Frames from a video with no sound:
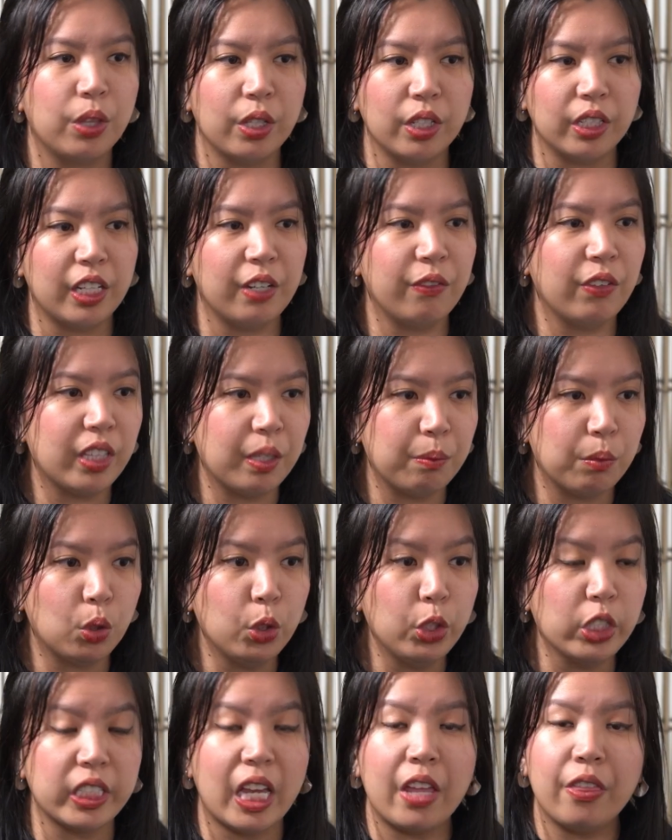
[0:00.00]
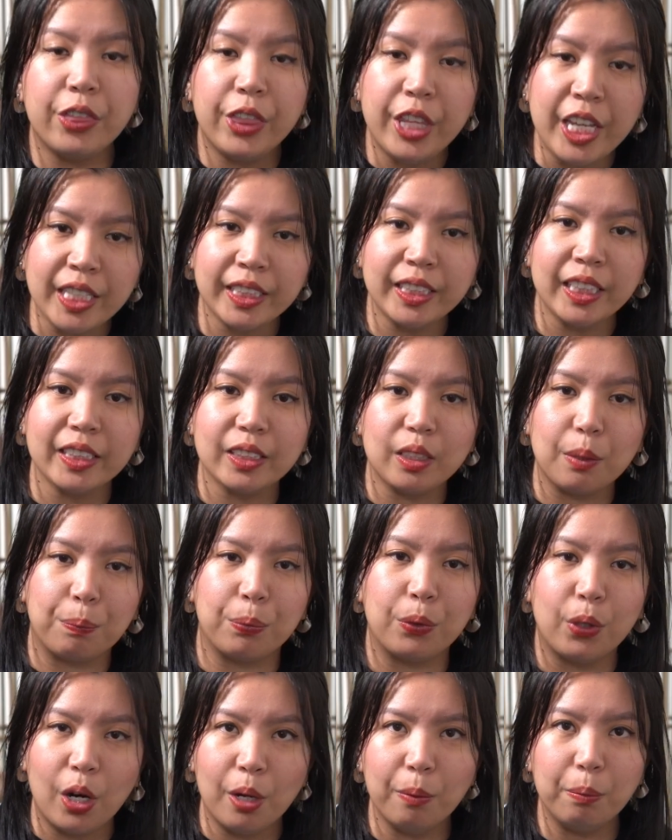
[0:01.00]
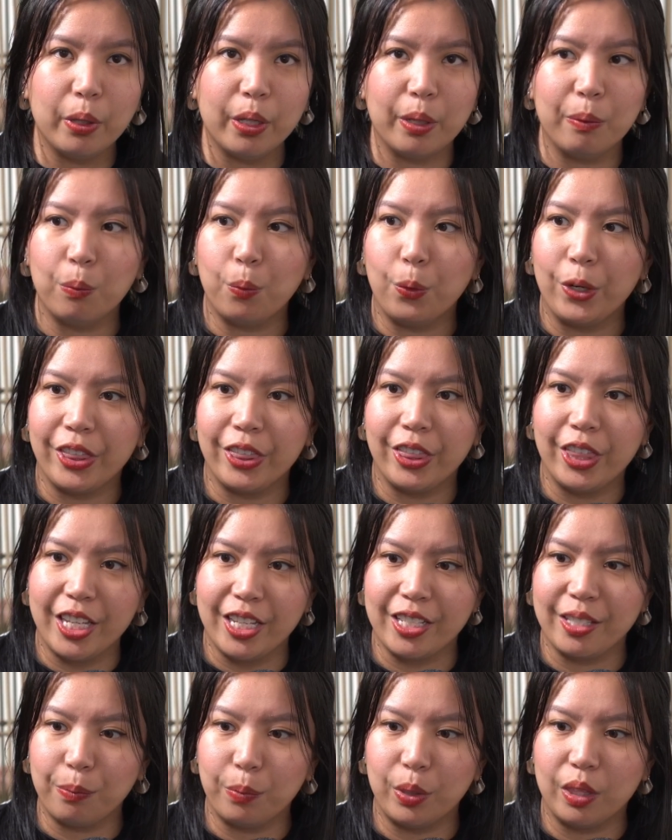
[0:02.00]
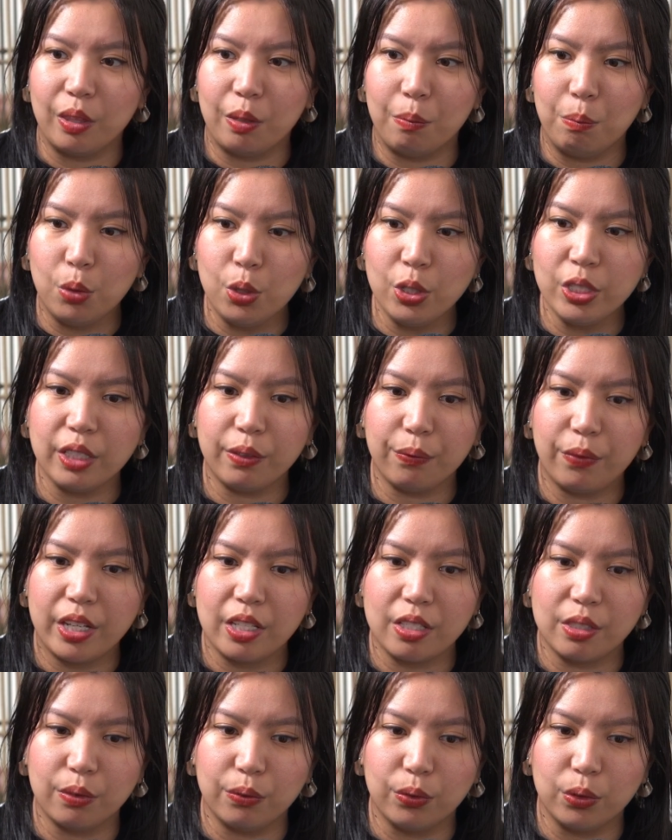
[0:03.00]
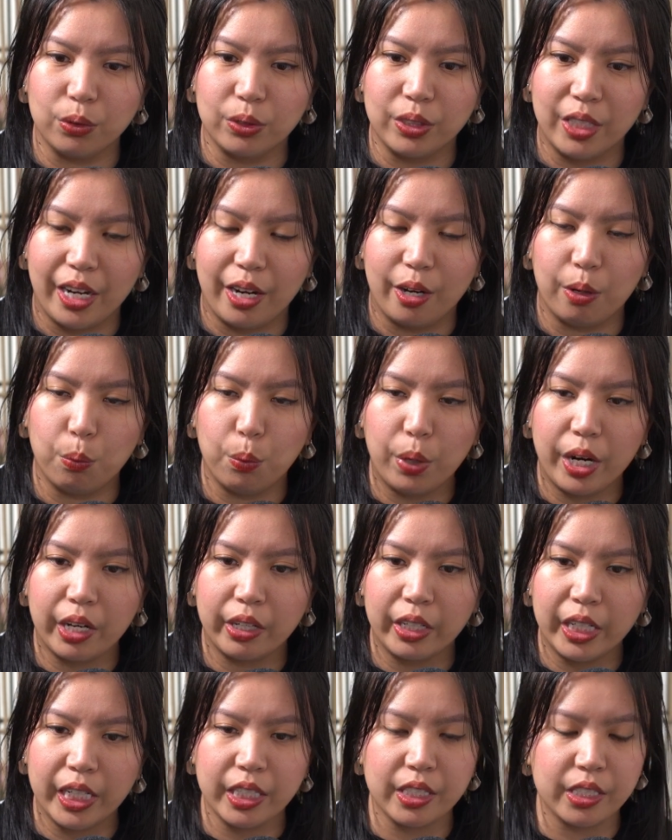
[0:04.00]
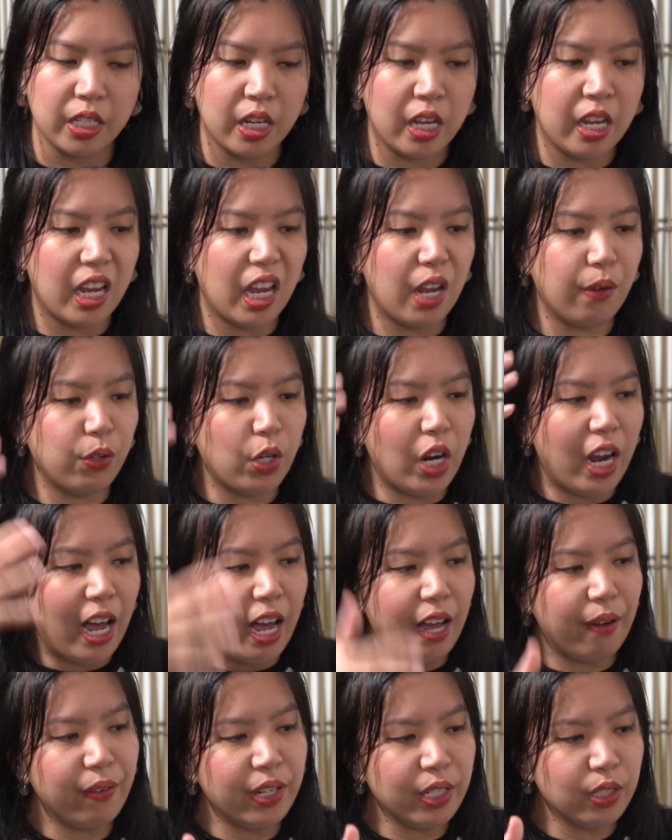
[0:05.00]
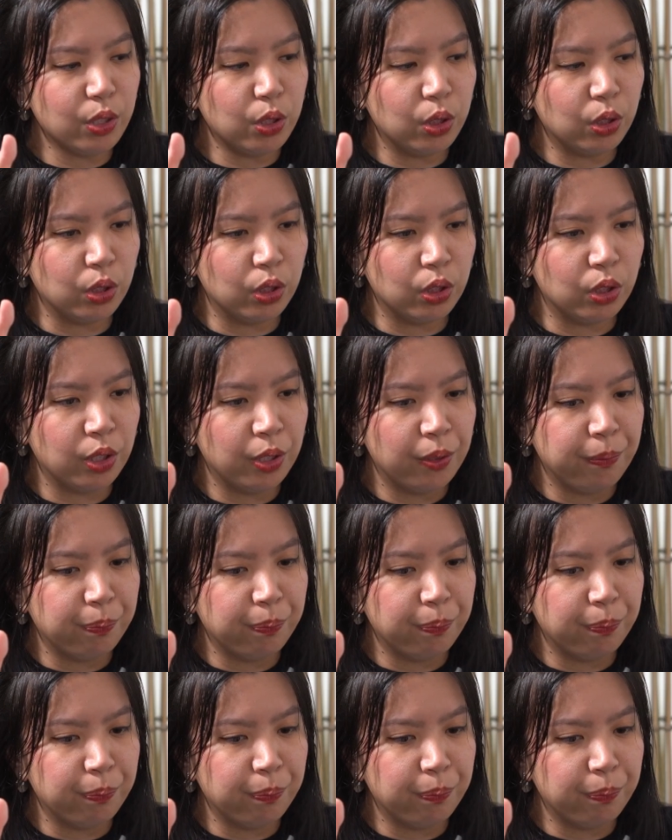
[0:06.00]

giving them the kudos? And this is the problem with the music festivals now, where it's, if you're having to